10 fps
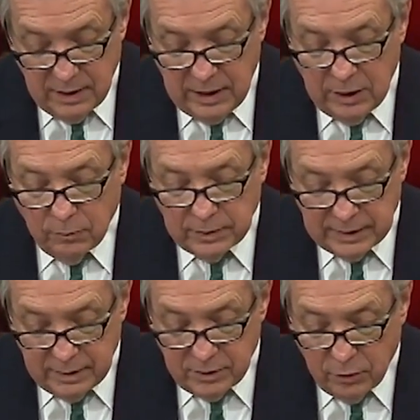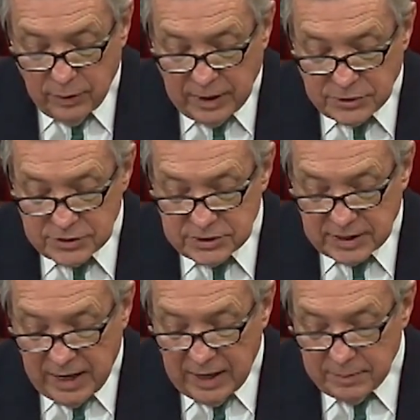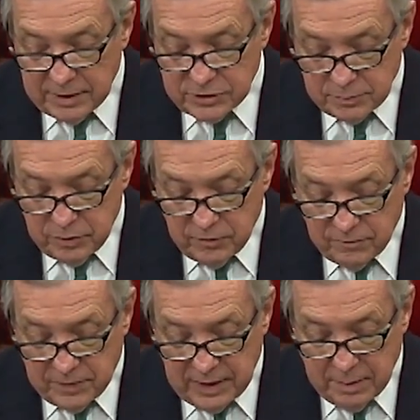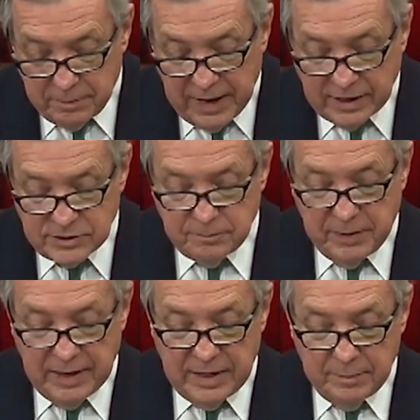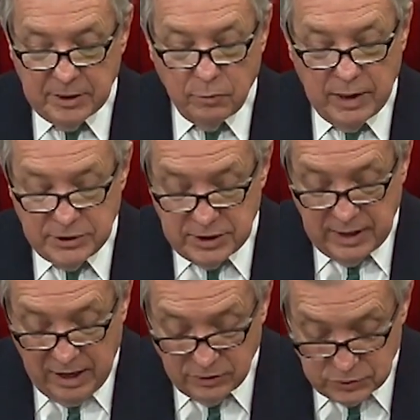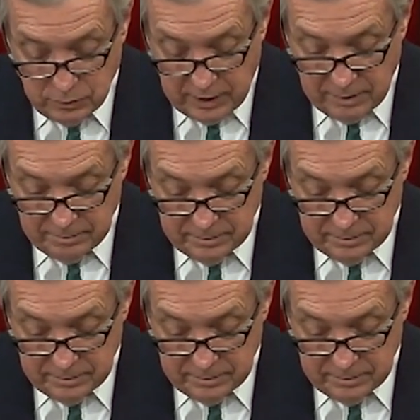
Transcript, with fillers: Equally, no nation's economy is immune from the impacts of pandemic raging elsewhere.